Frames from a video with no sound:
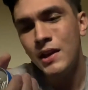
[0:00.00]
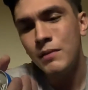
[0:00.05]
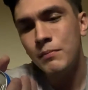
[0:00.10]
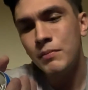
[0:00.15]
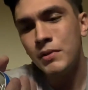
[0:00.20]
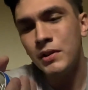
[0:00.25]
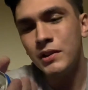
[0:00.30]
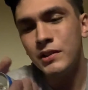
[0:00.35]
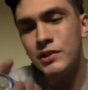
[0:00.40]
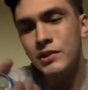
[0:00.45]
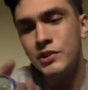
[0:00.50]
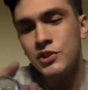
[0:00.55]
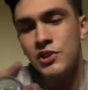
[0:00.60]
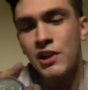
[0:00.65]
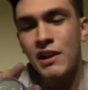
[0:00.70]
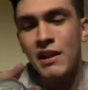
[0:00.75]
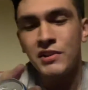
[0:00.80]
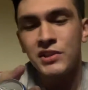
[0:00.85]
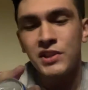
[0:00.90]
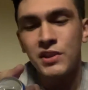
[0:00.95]
But shout
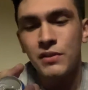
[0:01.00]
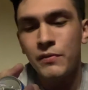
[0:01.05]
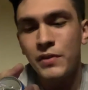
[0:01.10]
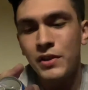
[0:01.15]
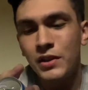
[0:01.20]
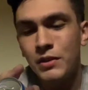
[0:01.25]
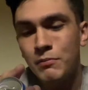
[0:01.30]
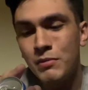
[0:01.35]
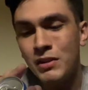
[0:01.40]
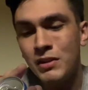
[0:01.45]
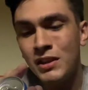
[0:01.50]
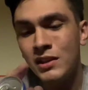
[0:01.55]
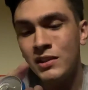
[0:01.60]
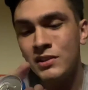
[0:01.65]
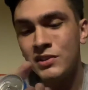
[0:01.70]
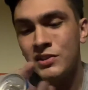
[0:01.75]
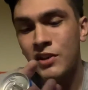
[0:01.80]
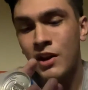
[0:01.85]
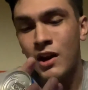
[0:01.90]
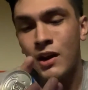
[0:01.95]
out to the
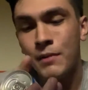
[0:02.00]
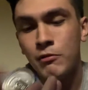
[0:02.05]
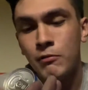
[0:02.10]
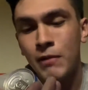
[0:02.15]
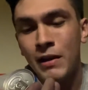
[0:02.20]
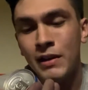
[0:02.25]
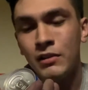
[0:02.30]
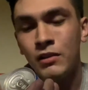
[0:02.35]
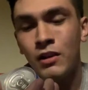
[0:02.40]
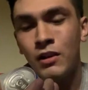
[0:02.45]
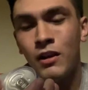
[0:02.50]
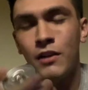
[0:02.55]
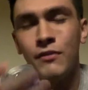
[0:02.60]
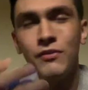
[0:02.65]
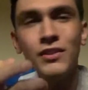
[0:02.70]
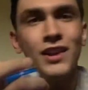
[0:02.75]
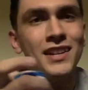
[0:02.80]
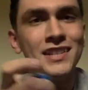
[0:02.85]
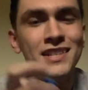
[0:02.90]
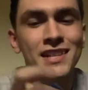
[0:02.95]
Philippines, copyright law of
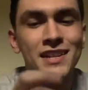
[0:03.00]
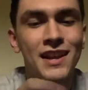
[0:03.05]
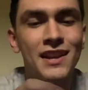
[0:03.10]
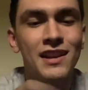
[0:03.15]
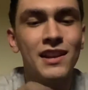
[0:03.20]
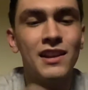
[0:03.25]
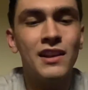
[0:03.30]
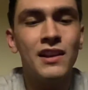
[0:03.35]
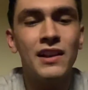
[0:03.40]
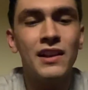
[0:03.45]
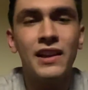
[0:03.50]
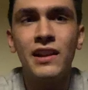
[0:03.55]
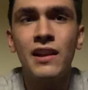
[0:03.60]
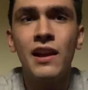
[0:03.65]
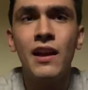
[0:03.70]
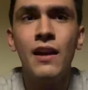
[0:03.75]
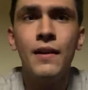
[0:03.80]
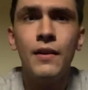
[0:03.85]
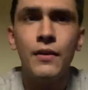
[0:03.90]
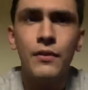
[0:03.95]
1989,
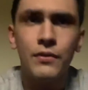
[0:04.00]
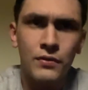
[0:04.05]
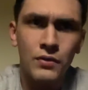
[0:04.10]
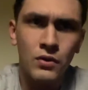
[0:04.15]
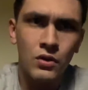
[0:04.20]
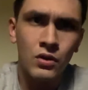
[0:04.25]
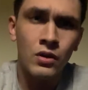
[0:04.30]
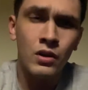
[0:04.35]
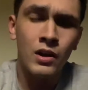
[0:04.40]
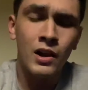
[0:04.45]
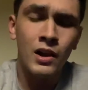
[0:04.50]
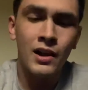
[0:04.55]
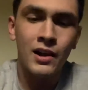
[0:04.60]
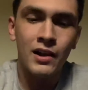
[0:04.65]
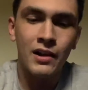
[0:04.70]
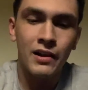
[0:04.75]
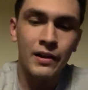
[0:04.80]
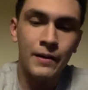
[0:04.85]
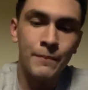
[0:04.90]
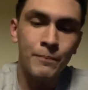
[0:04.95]

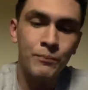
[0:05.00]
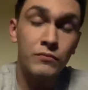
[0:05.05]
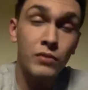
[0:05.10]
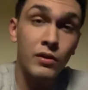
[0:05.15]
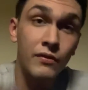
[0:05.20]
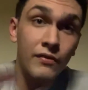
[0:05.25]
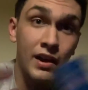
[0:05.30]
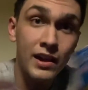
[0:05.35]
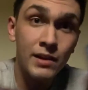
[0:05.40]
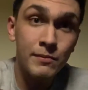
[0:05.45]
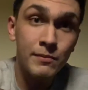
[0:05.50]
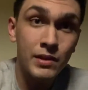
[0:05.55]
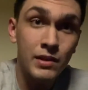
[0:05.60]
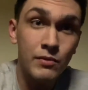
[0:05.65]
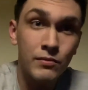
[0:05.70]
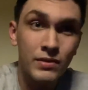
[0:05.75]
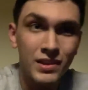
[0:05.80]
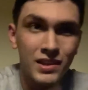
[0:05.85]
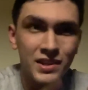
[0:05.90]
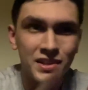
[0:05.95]
for providing me
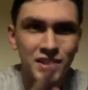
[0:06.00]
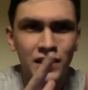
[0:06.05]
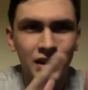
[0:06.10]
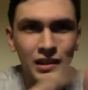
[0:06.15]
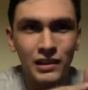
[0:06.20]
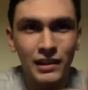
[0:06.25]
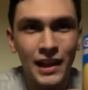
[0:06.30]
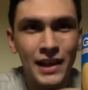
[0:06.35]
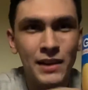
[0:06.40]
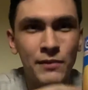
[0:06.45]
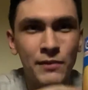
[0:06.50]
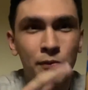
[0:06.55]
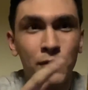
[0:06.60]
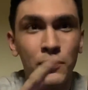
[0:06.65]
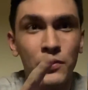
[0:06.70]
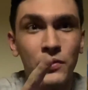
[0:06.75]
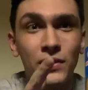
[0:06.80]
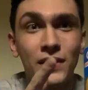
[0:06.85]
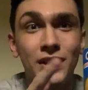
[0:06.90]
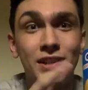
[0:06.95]
with this
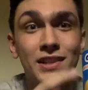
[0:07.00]
delightful